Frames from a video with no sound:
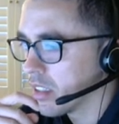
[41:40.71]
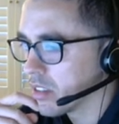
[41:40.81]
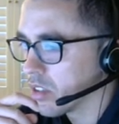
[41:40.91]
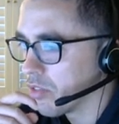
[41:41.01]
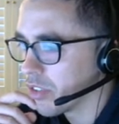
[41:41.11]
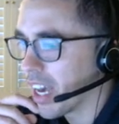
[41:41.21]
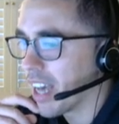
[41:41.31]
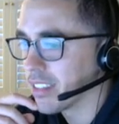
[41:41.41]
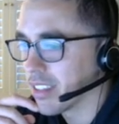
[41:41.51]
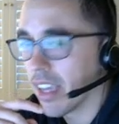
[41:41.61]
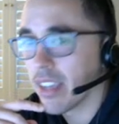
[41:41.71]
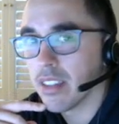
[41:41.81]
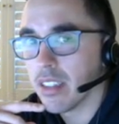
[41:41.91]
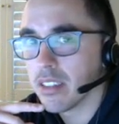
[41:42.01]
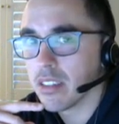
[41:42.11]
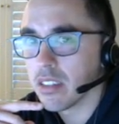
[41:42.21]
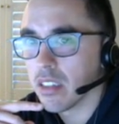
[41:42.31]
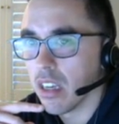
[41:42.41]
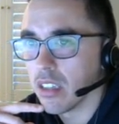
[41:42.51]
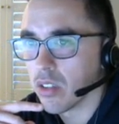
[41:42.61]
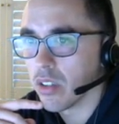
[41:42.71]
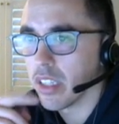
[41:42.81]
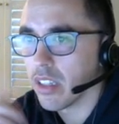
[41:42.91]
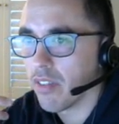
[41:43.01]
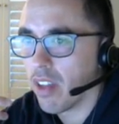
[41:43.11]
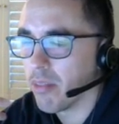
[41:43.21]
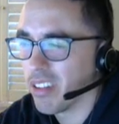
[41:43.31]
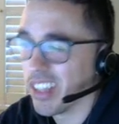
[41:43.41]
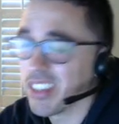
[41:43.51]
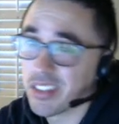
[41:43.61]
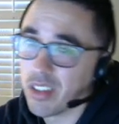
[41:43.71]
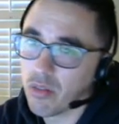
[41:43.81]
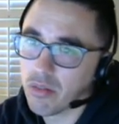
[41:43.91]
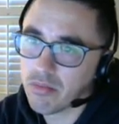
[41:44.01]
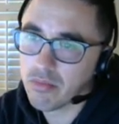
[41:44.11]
So if you guys like this, certainly hit that follow button. Let us know.